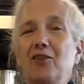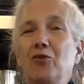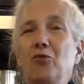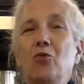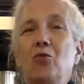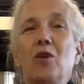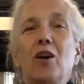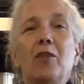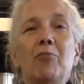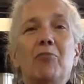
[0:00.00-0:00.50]

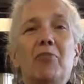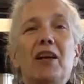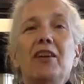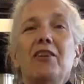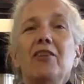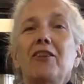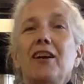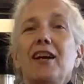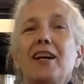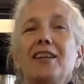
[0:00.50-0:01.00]
What
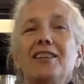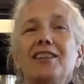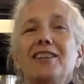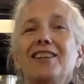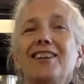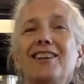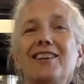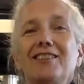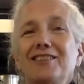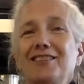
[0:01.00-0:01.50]
better
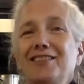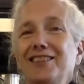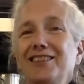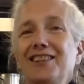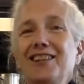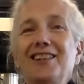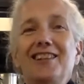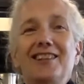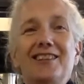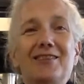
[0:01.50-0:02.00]
idea to
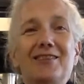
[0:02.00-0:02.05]
get